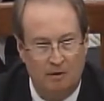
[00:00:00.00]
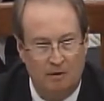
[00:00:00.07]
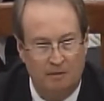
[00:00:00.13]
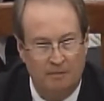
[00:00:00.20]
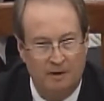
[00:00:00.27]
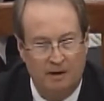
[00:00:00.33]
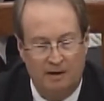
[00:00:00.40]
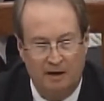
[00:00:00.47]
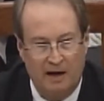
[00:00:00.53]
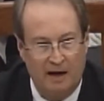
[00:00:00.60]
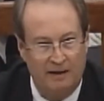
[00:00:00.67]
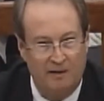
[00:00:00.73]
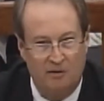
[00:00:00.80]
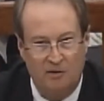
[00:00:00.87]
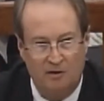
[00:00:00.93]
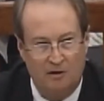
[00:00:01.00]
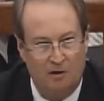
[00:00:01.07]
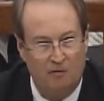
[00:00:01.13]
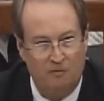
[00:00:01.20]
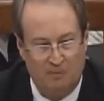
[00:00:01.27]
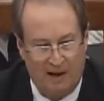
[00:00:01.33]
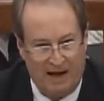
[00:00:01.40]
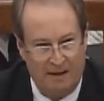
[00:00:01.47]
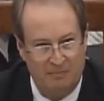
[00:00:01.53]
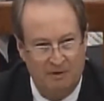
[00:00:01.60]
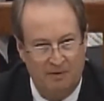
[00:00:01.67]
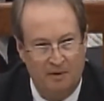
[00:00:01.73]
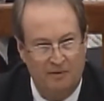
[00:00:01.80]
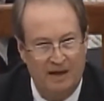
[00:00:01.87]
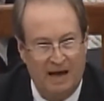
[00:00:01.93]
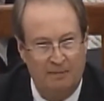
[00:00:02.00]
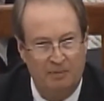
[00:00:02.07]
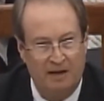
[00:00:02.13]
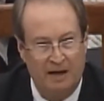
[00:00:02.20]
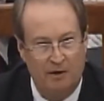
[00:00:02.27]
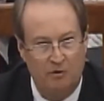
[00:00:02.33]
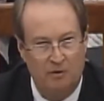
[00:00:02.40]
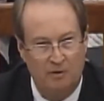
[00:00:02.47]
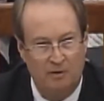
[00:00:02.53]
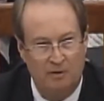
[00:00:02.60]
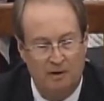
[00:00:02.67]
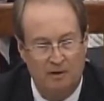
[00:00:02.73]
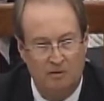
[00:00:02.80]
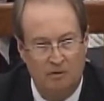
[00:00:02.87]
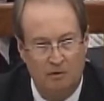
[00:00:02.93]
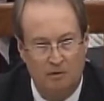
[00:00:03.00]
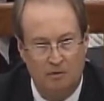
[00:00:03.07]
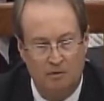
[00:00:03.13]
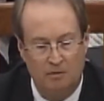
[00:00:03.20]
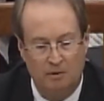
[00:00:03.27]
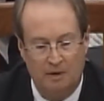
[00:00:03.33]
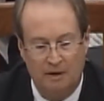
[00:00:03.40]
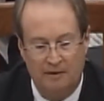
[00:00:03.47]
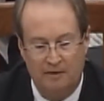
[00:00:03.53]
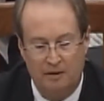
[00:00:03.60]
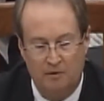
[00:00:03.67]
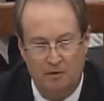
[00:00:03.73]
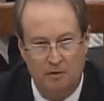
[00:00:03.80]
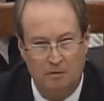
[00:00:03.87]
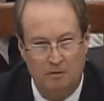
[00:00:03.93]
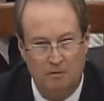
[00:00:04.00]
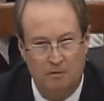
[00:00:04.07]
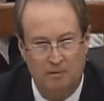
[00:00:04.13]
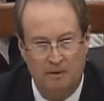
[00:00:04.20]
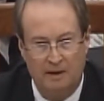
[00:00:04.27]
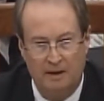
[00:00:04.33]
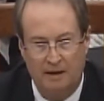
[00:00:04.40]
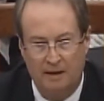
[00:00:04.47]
are kind of stovepiped. The applications that you